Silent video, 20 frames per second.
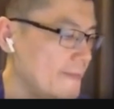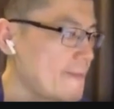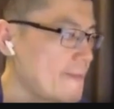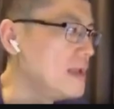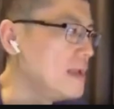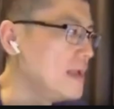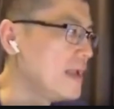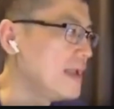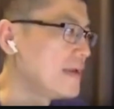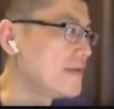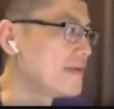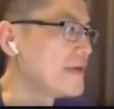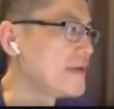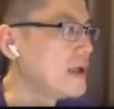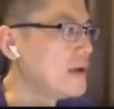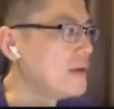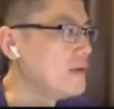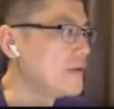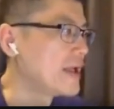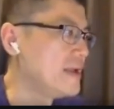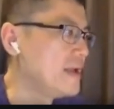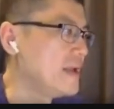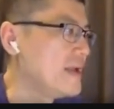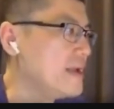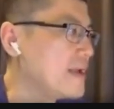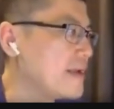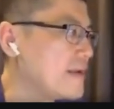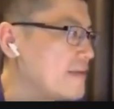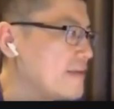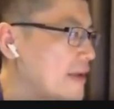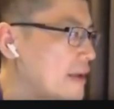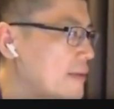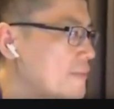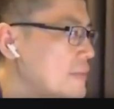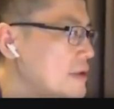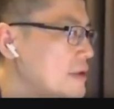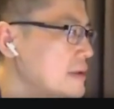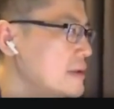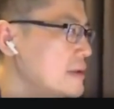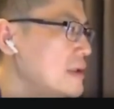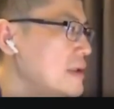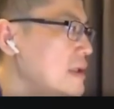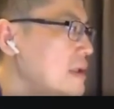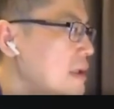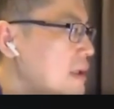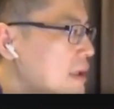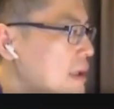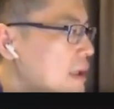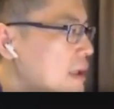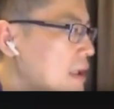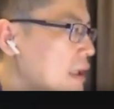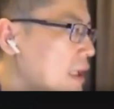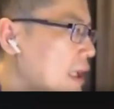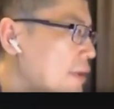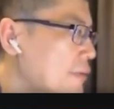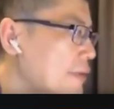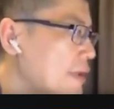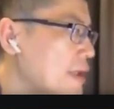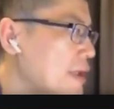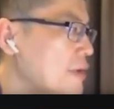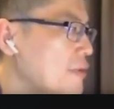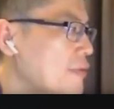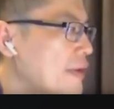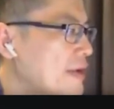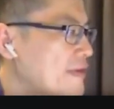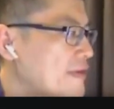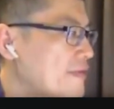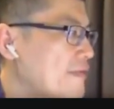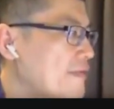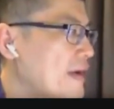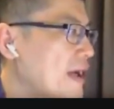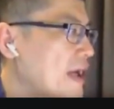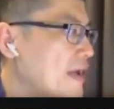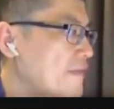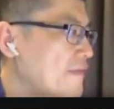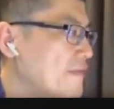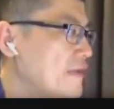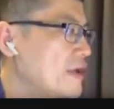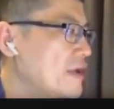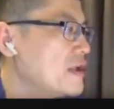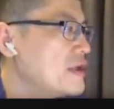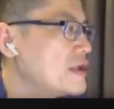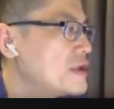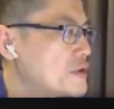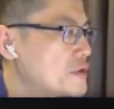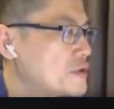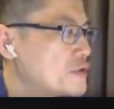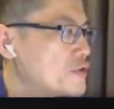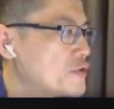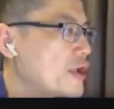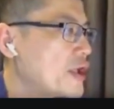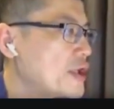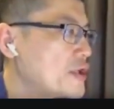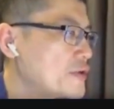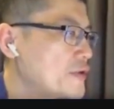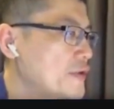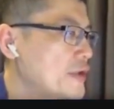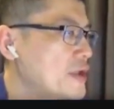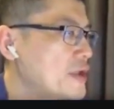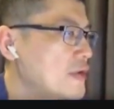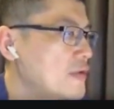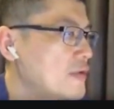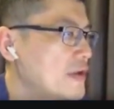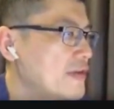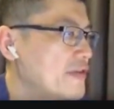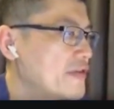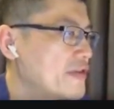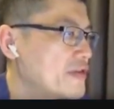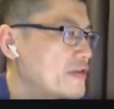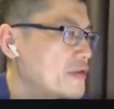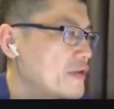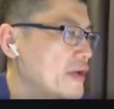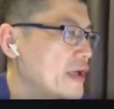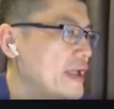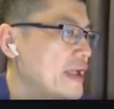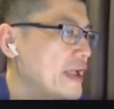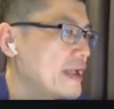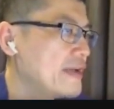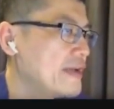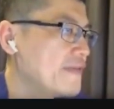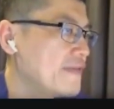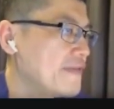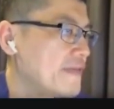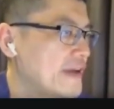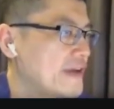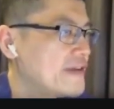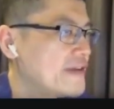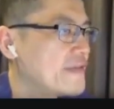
And let's now look at an example. Current US 5-year Treasury note is trading at a face